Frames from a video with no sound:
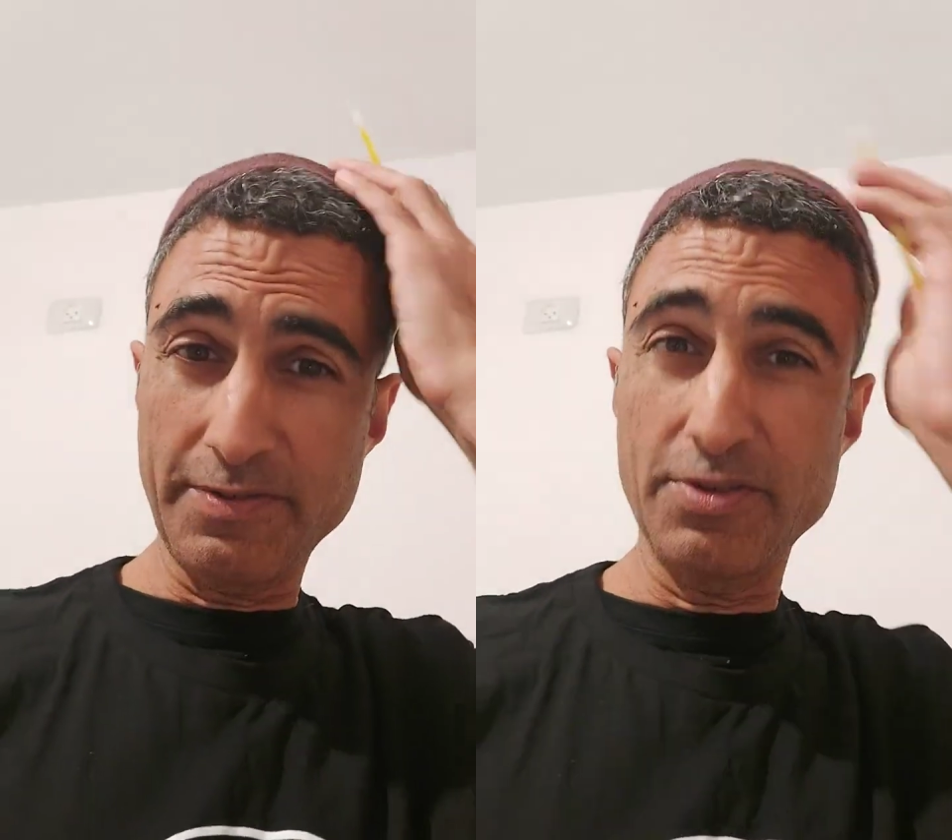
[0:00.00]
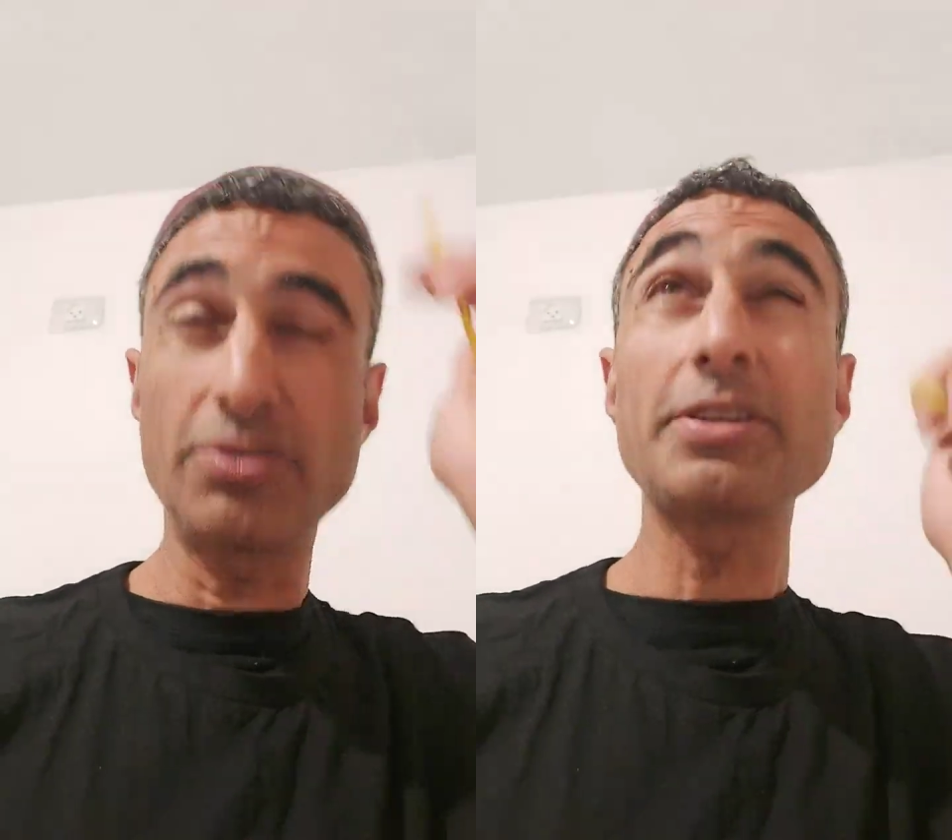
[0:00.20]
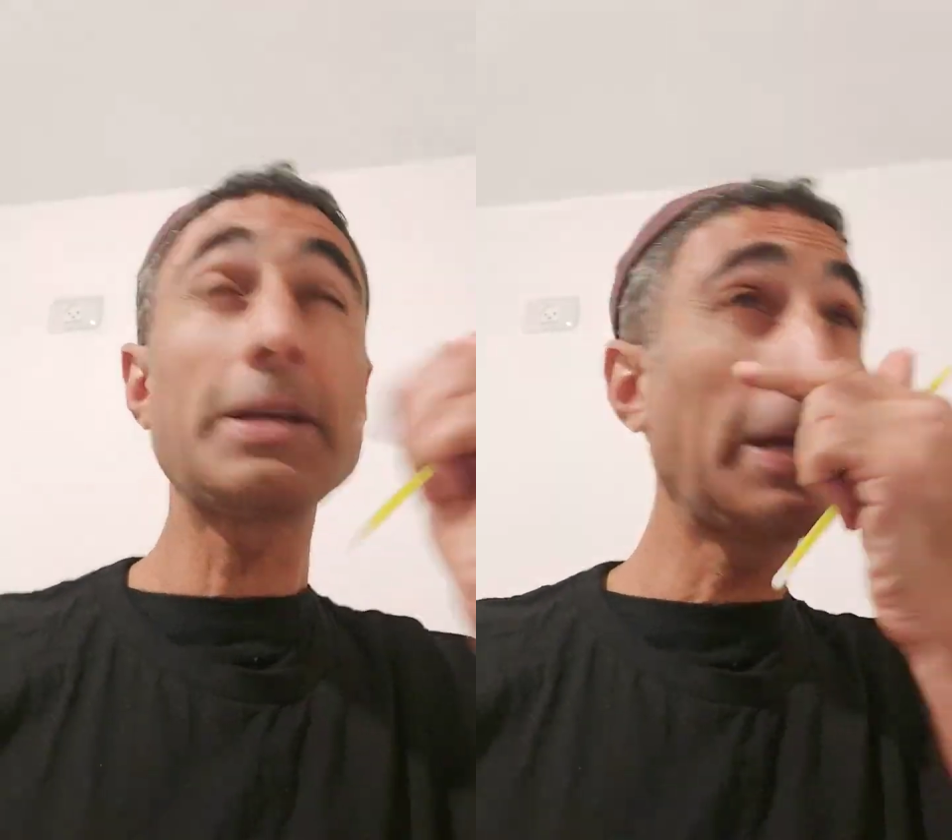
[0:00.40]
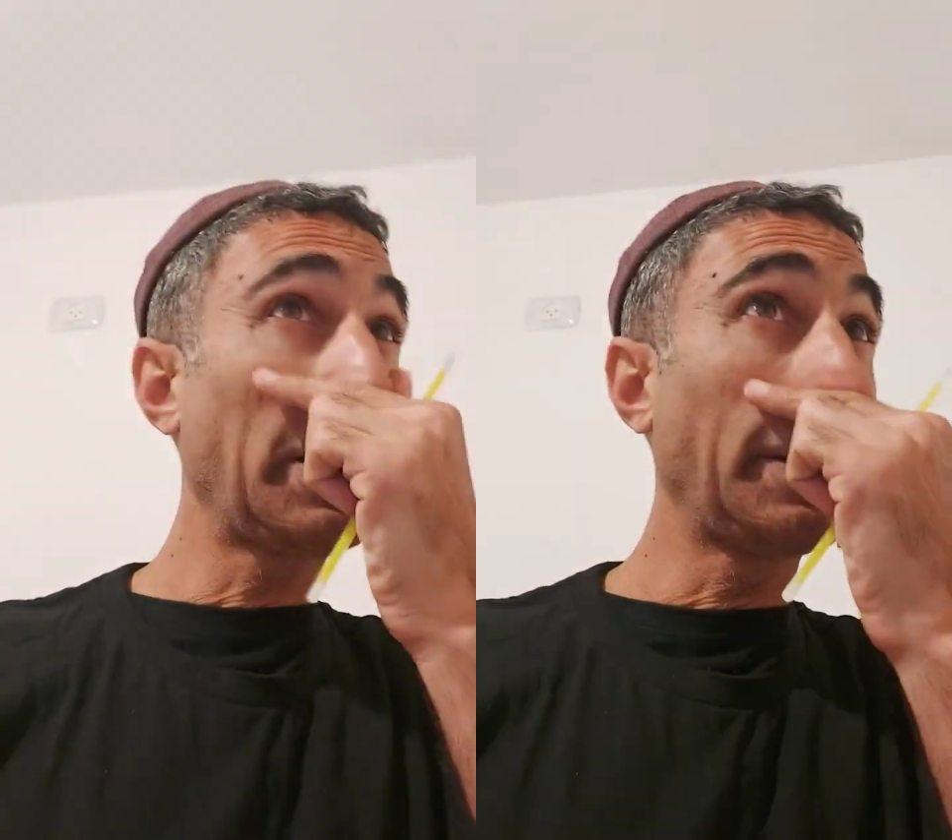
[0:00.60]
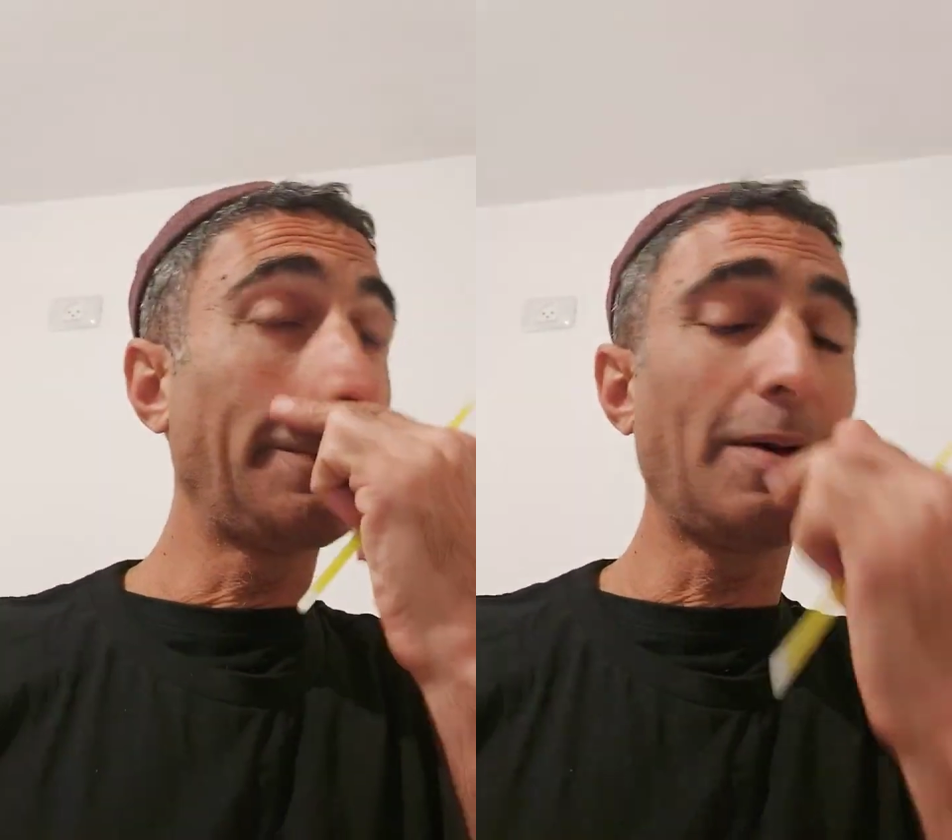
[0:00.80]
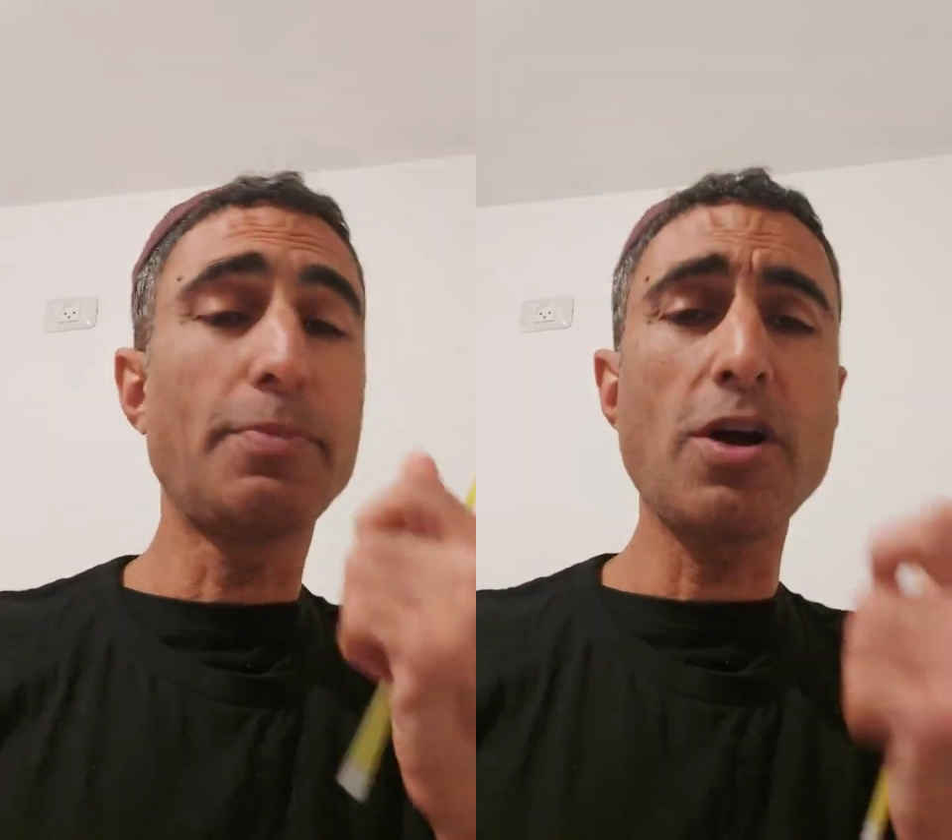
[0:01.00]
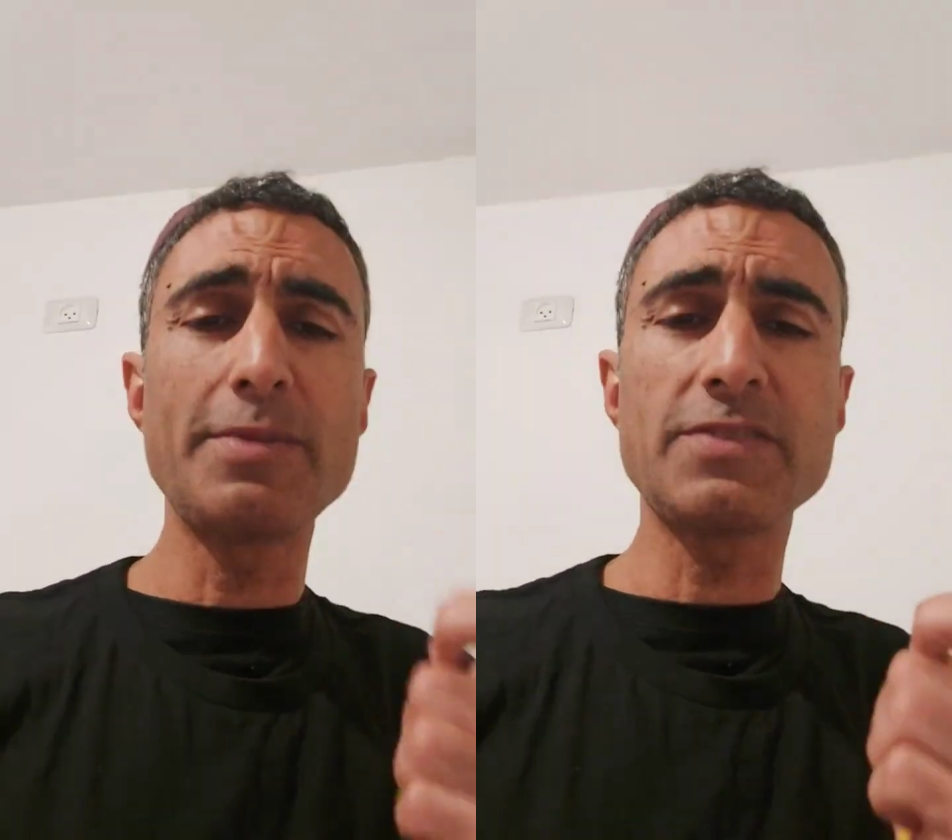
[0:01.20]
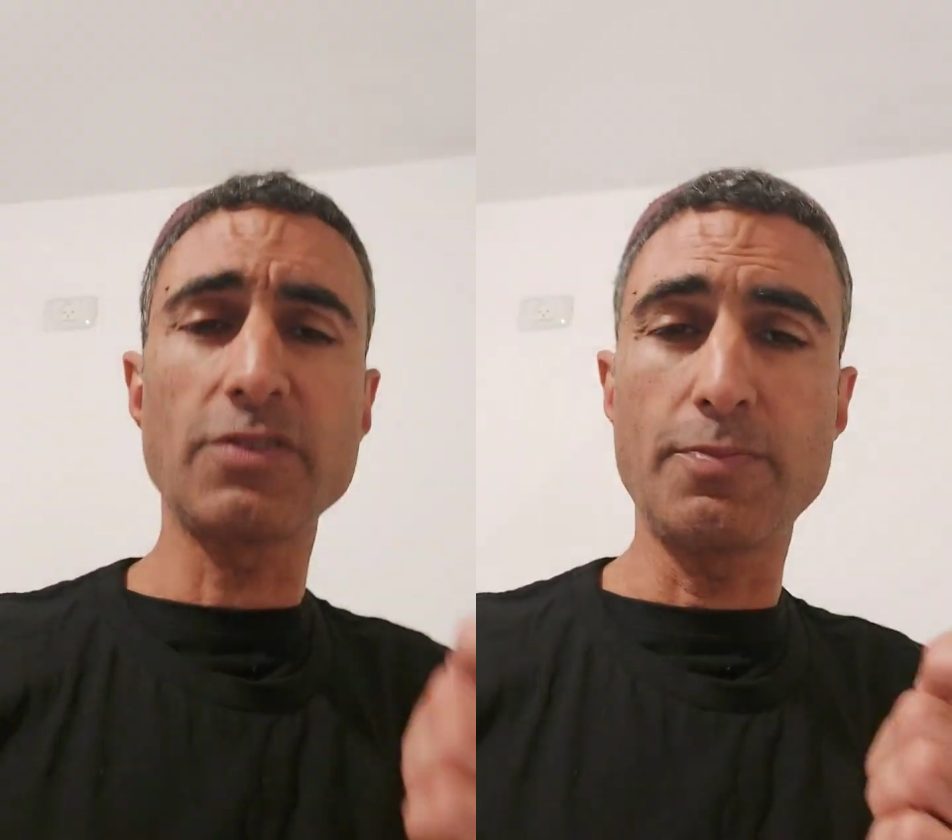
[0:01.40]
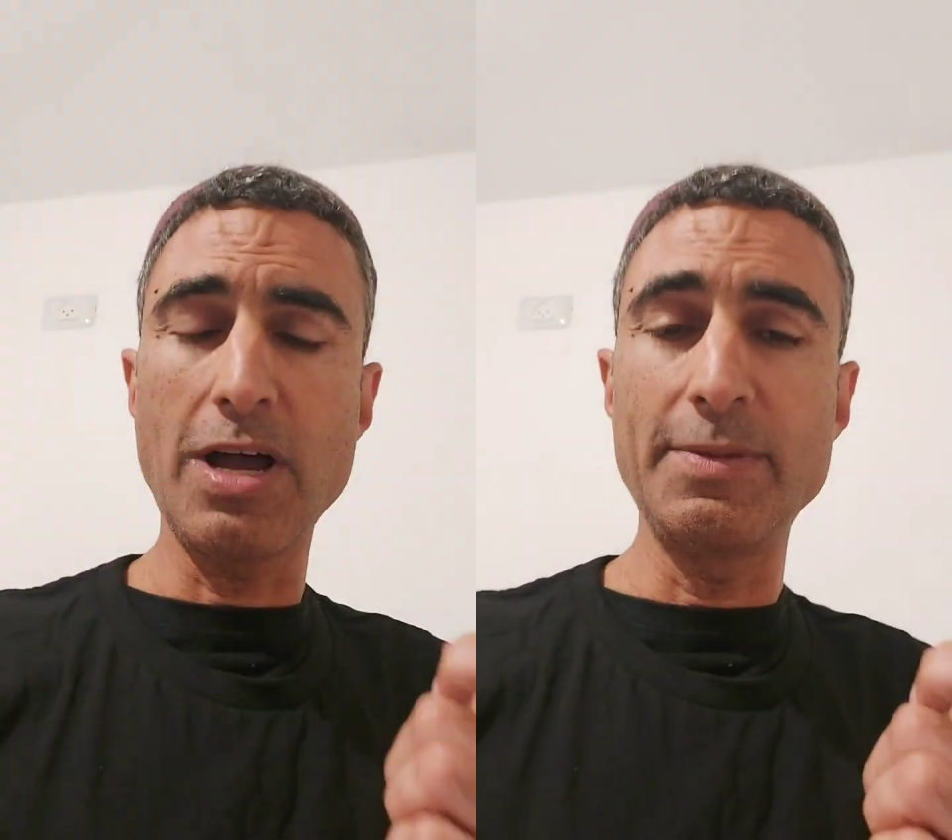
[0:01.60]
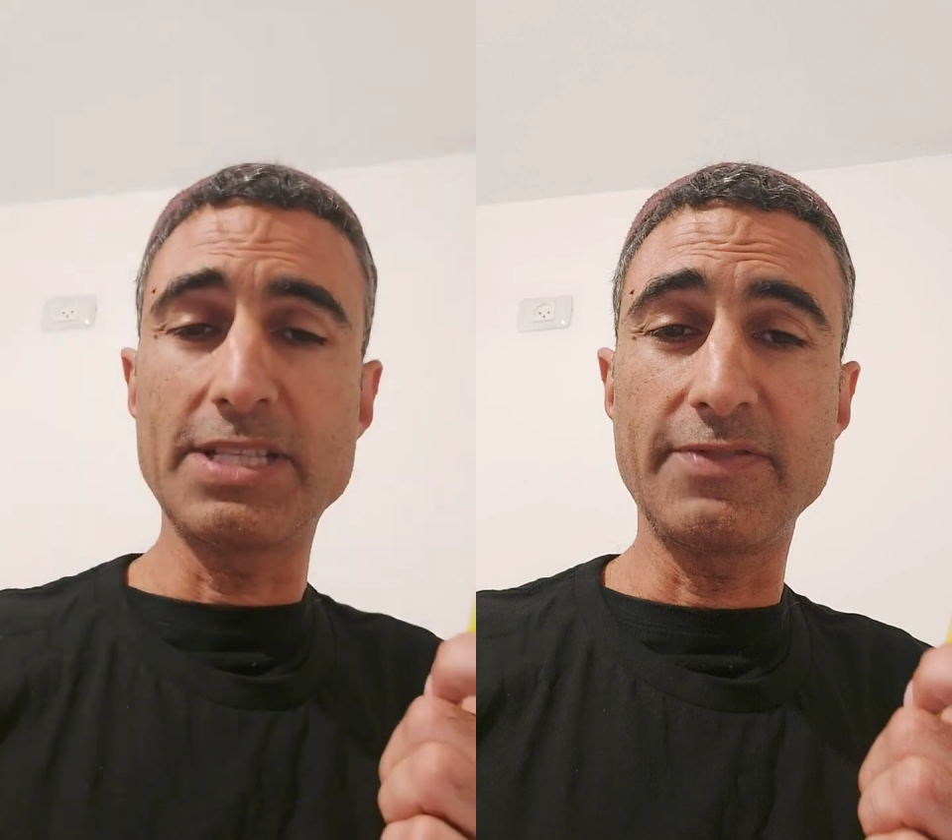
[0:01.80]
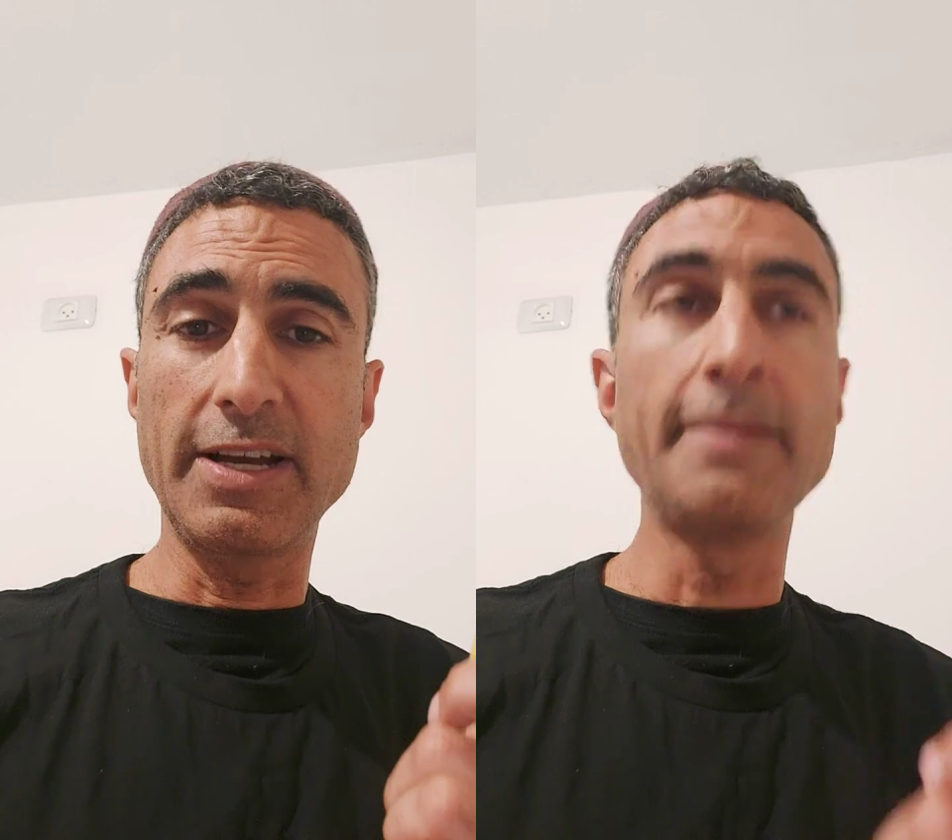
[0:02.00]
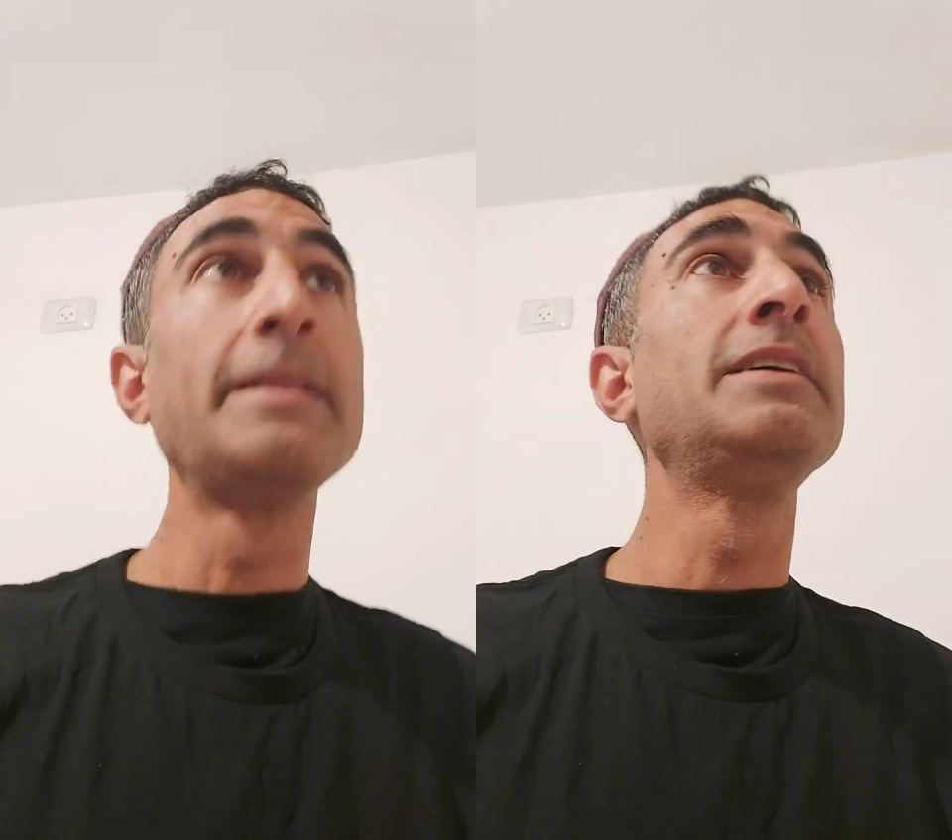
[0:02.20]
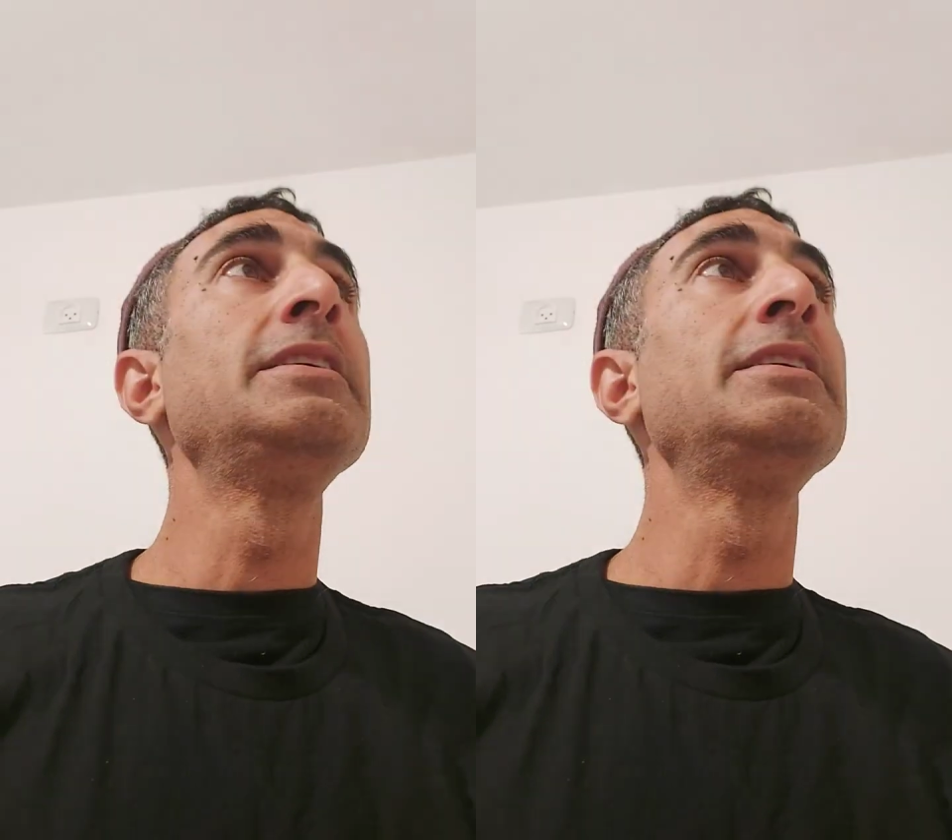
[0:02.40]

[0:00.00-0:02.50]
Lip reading: If you're looking at a bar mitzvah or bat mitzvah